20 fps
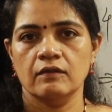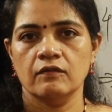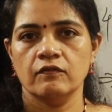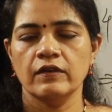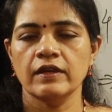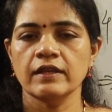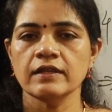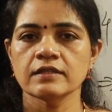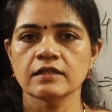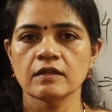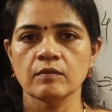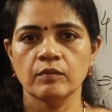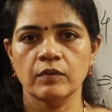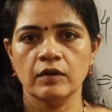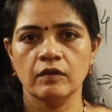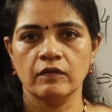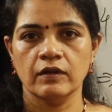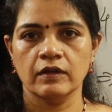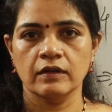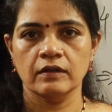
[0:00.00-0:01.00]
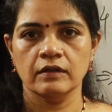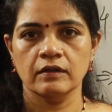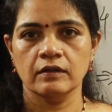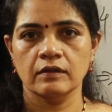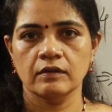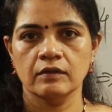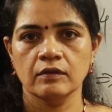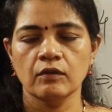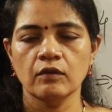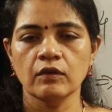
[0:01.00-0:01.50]
Very simple one.
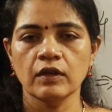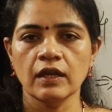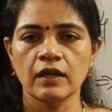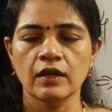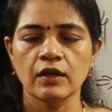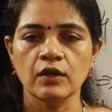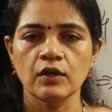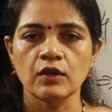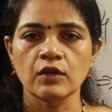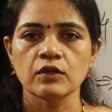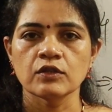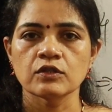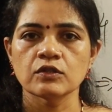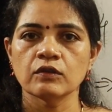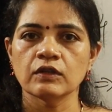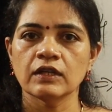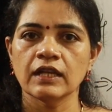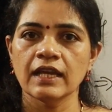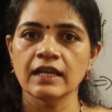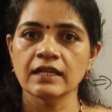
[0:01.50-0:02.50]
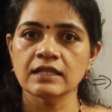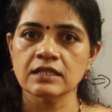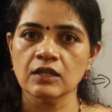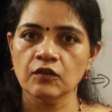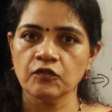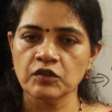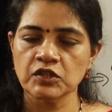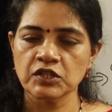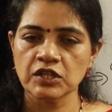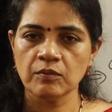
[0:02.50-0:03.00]
Okay, so take
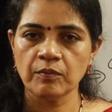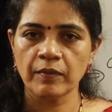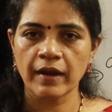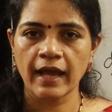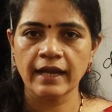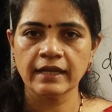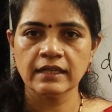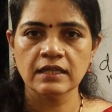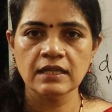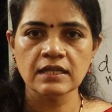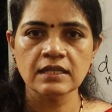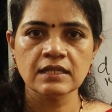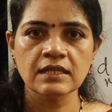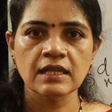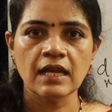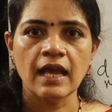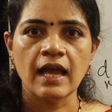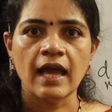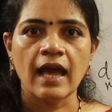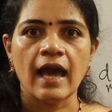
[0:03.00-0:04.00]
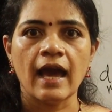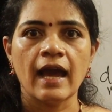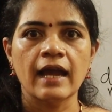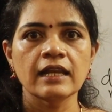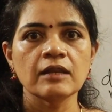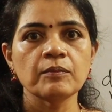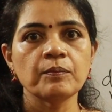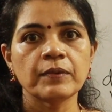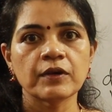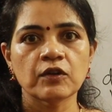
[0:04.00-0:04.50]
sufficient practice
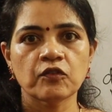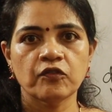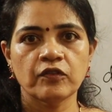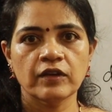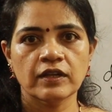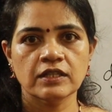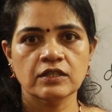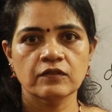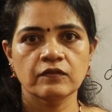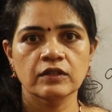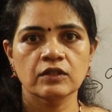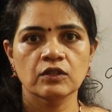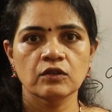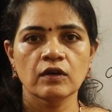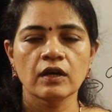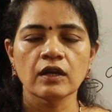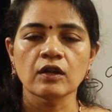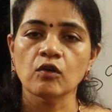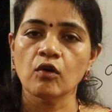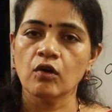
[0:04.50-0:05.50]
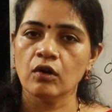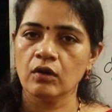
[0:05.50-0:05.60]
and perfect with your